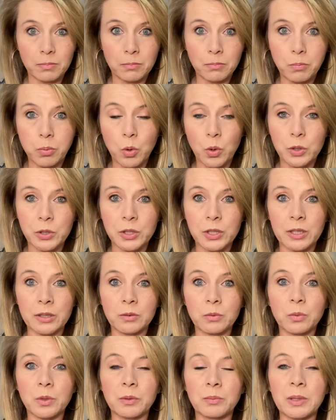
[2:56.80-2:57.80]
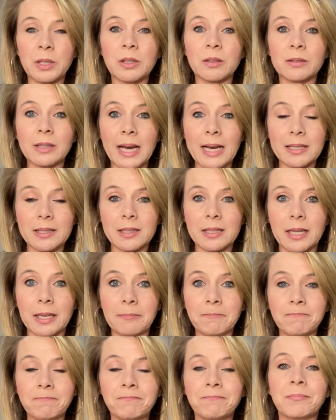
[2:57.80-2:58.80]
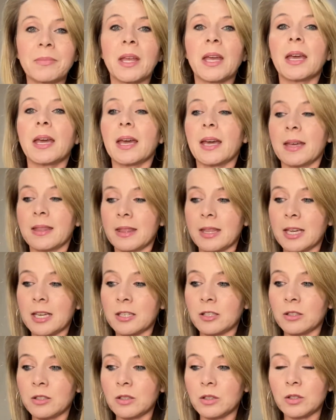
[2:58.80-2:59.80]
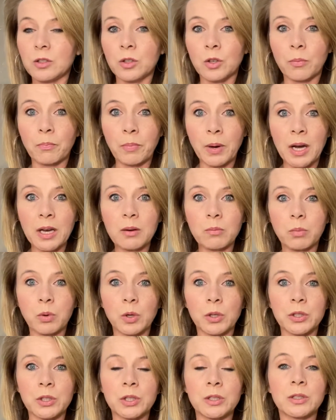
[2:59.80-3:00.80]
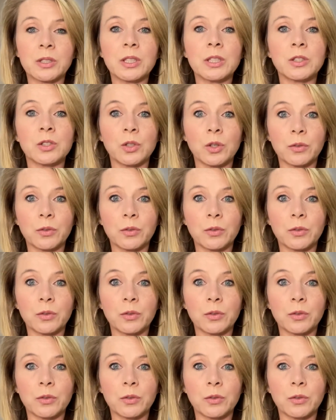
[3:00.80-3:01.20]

portion would be your last name, and then your bottom portion is your